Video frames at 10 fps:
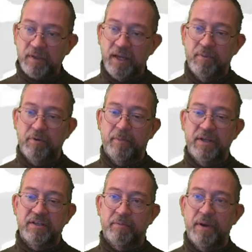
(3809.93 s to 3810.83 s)

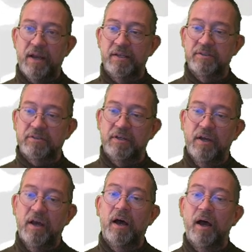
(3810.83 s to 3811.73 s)
implementing balance,
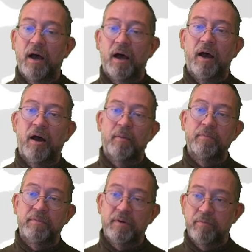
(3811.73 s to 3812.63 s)

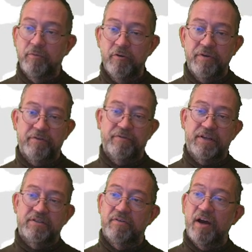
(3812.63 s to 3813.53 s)
um, moving
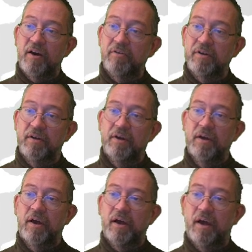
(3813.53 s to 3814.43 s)
things around.
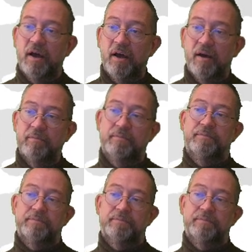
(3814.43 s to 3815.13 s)
Um,